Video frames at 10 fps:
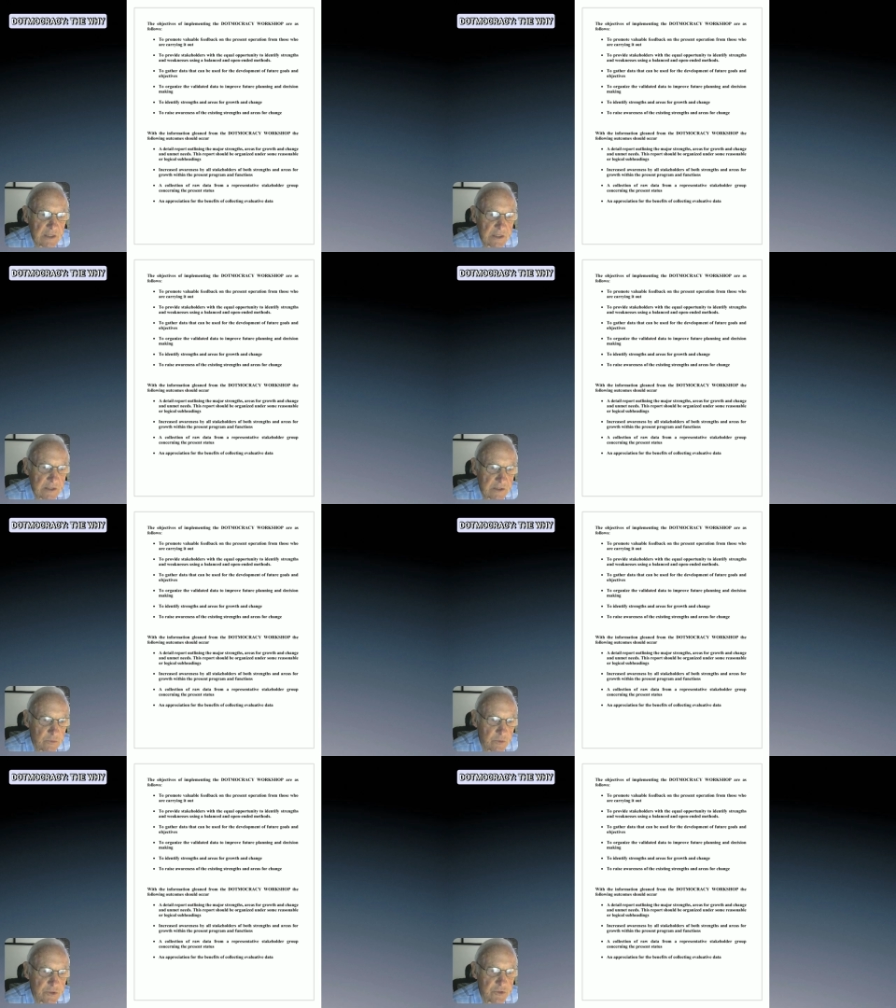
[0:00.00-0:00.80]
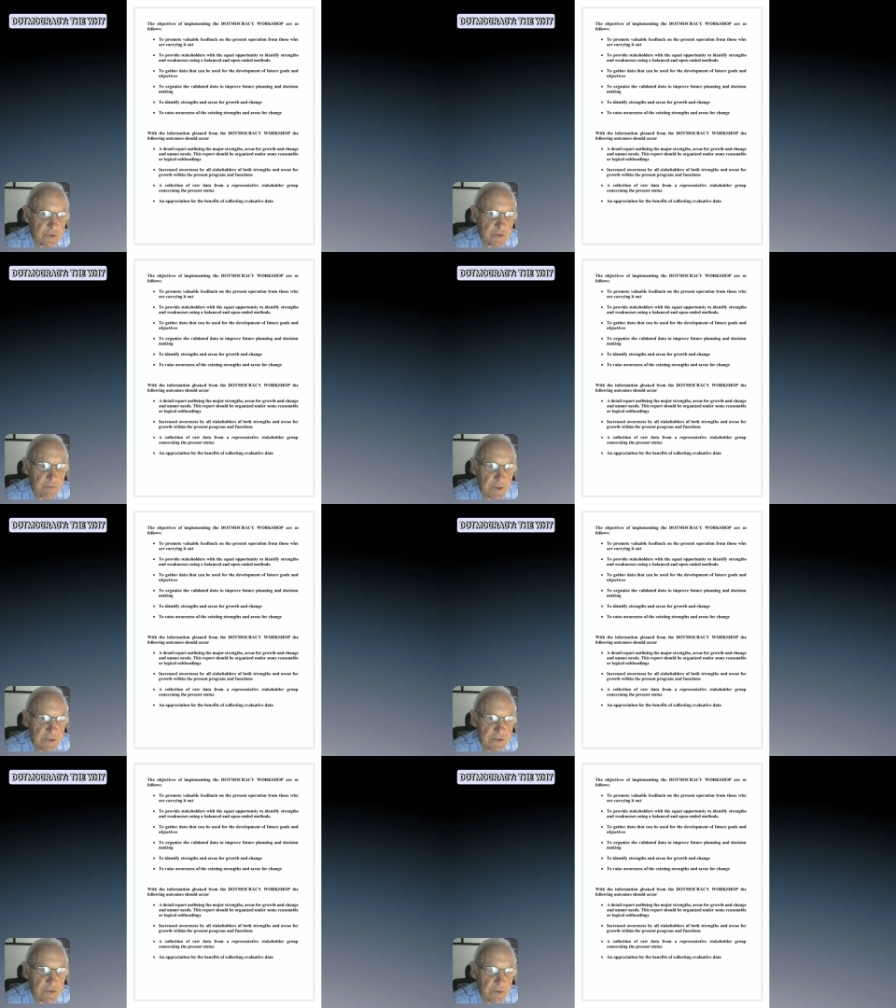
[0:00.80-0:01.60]
into which you can
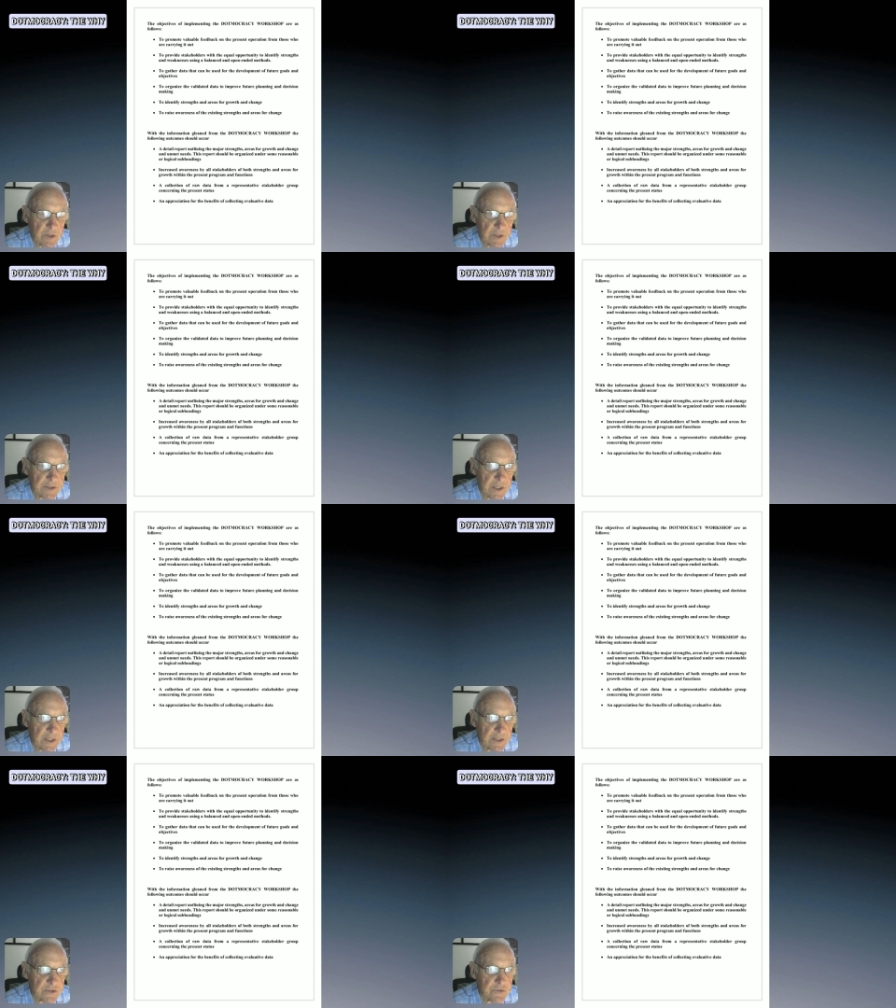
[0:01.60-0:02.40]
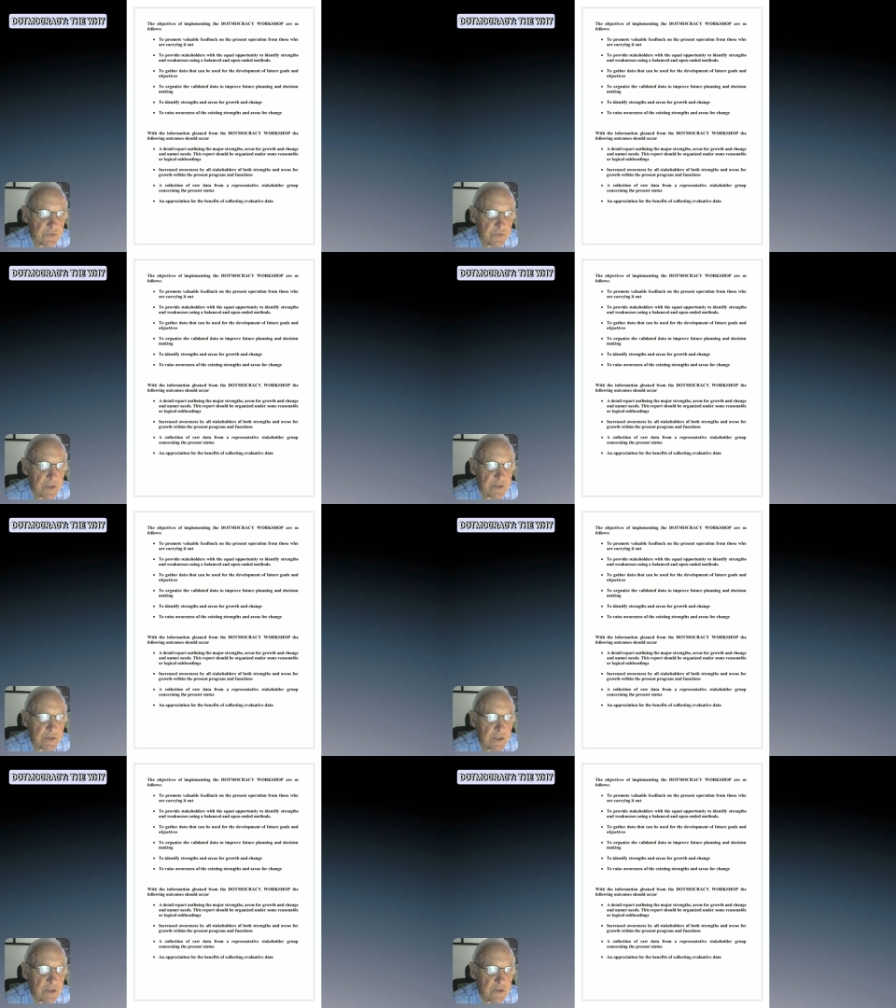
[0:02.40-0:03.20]
place the raw data so that
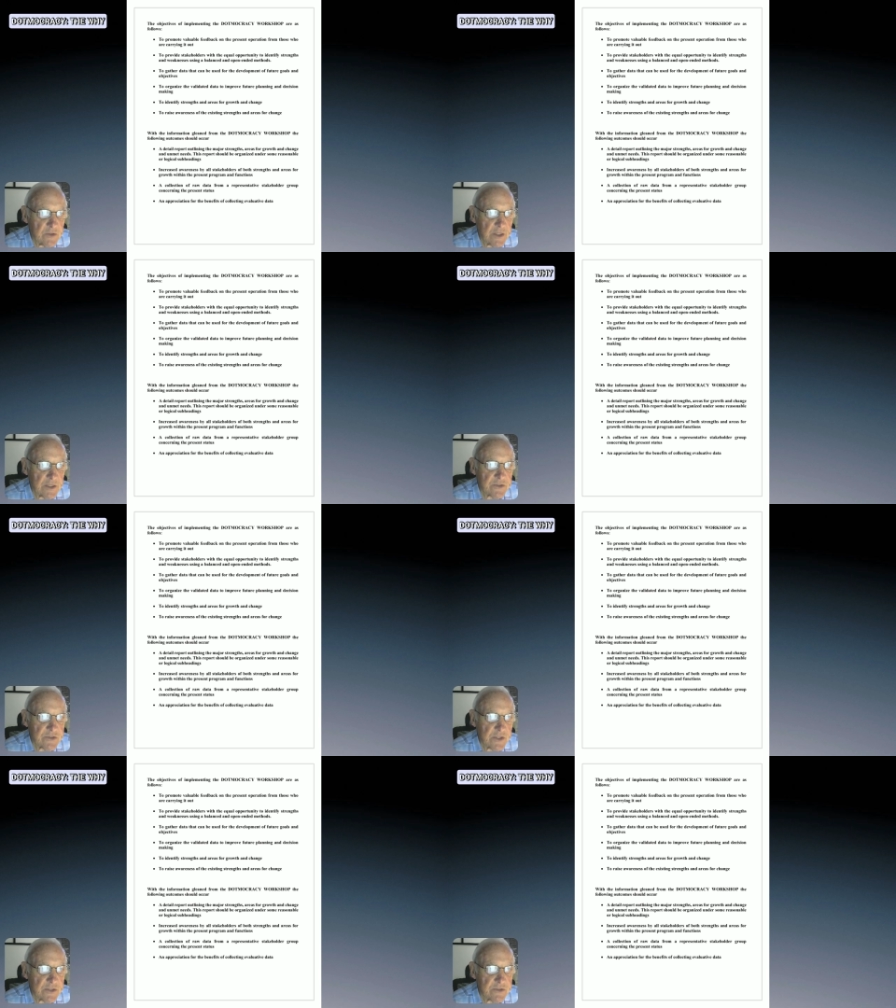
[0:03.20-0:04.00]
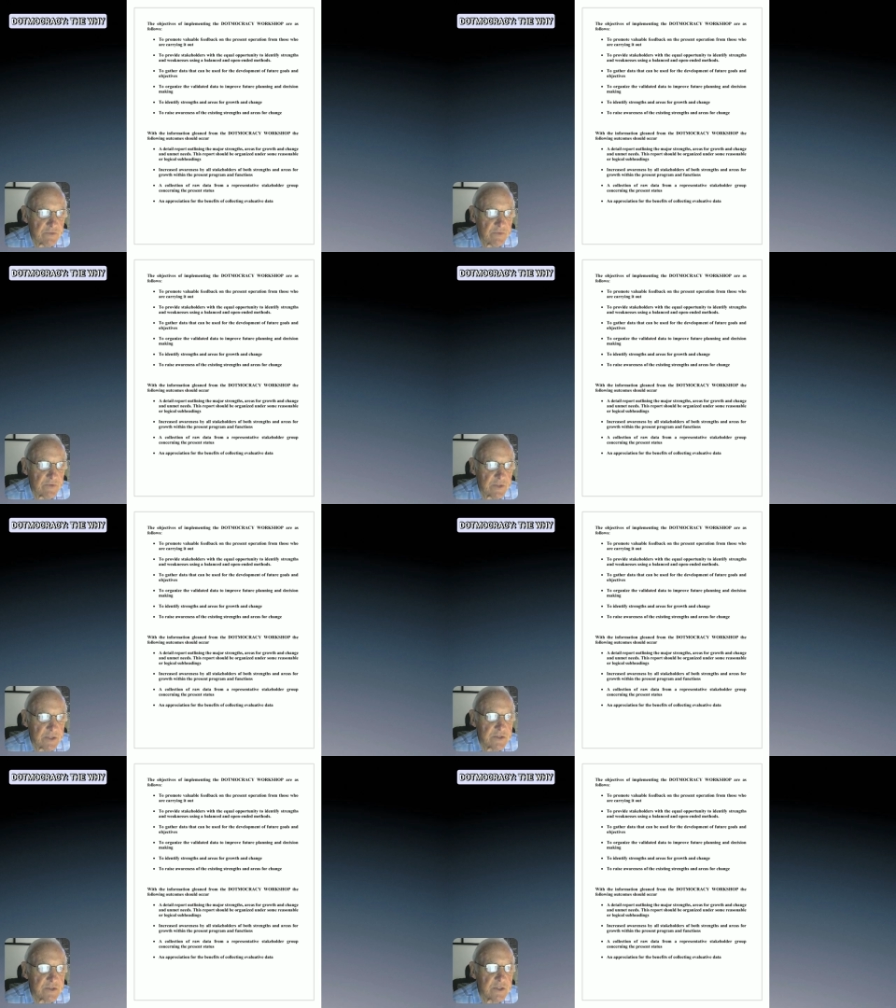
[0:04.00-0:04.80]
you get a sense of the
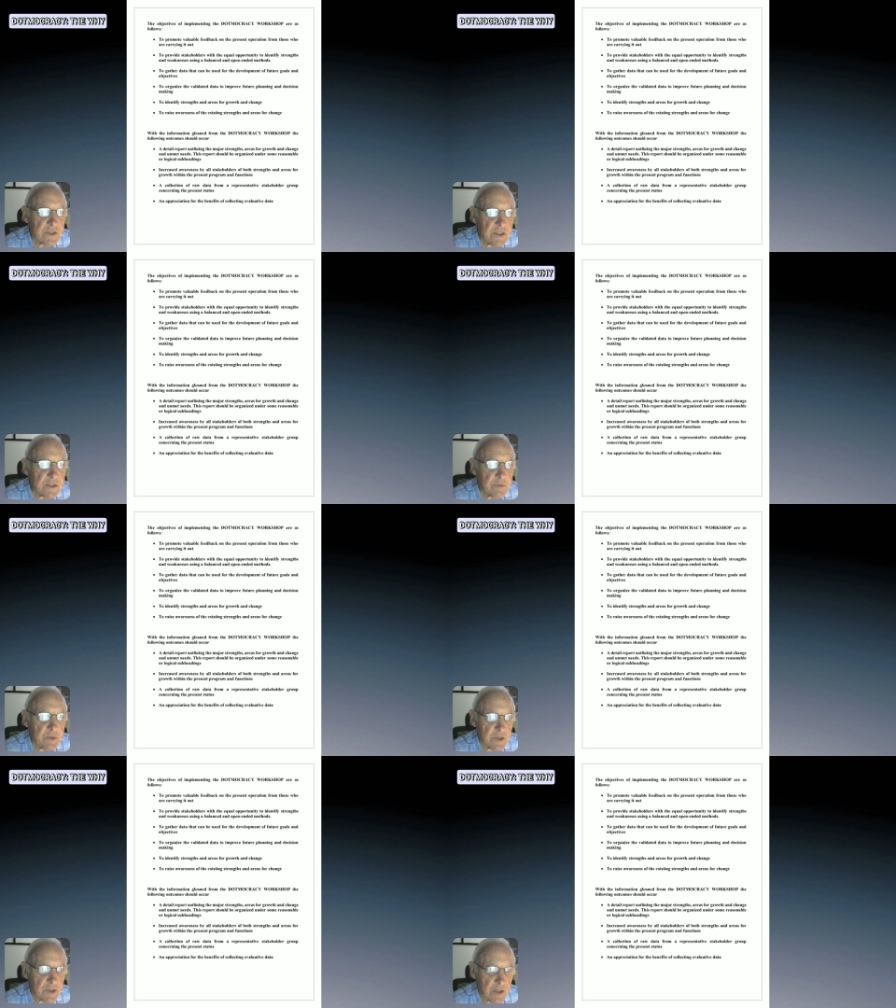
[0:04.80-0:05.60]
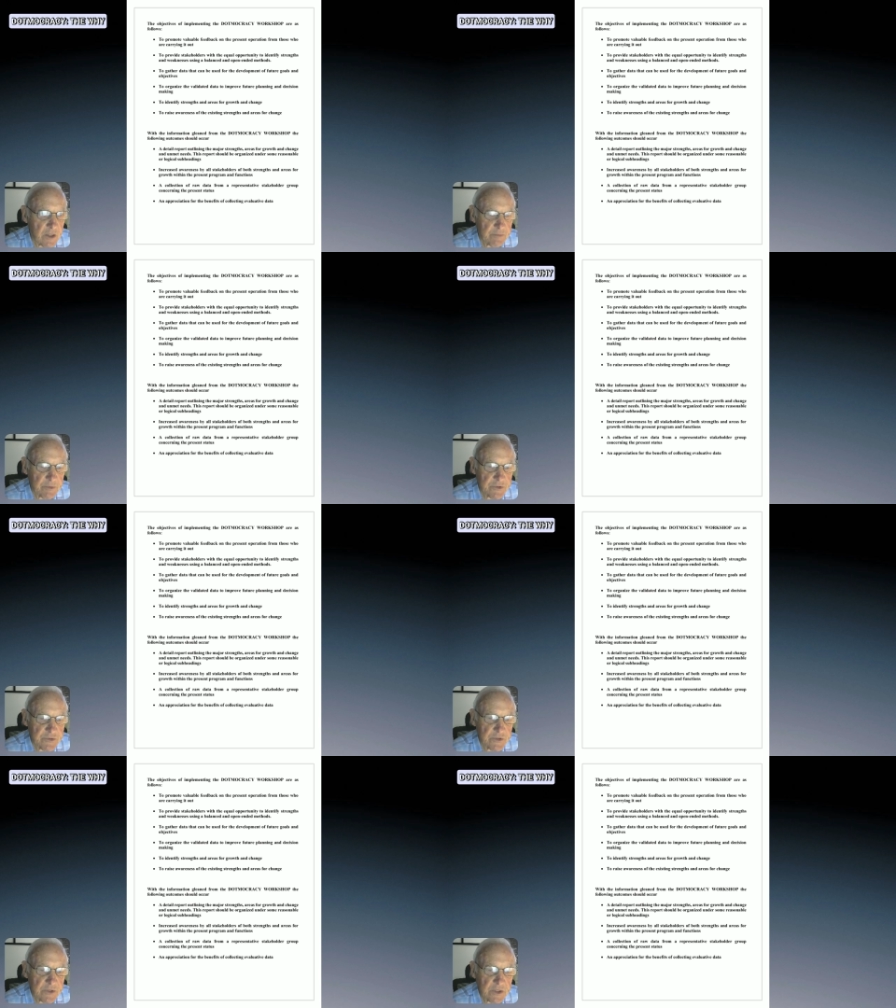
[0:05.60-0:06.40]
things that need to be accomplished